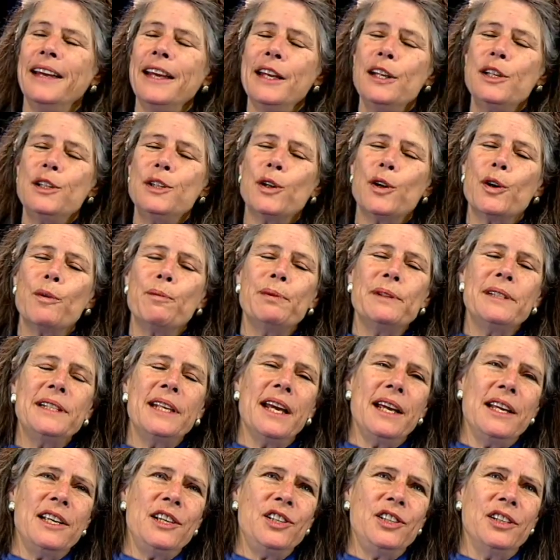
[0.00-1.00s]

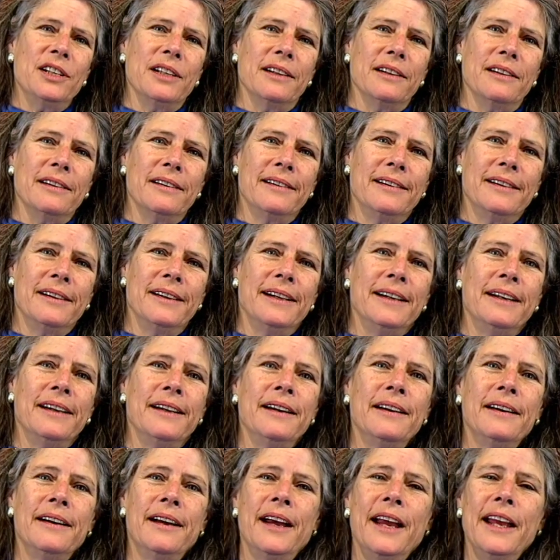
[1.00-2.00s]
Interpretation.
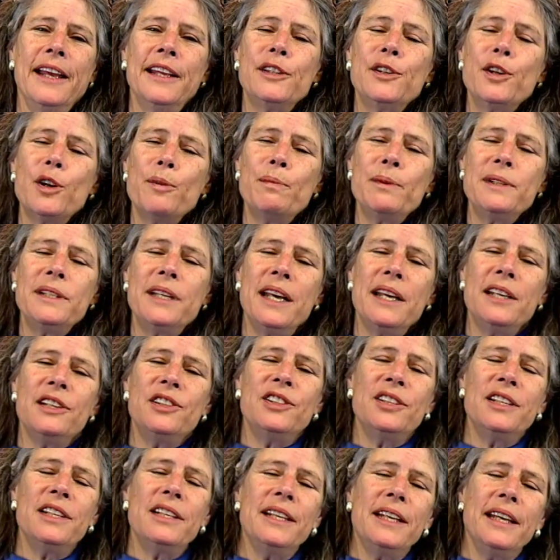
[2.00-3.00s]

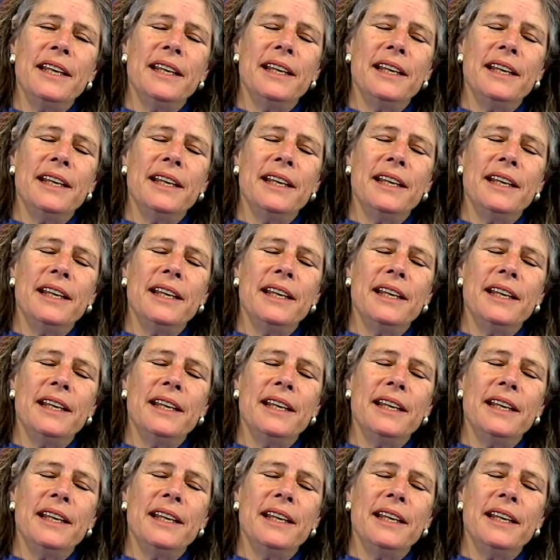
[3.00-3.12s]
Interpretation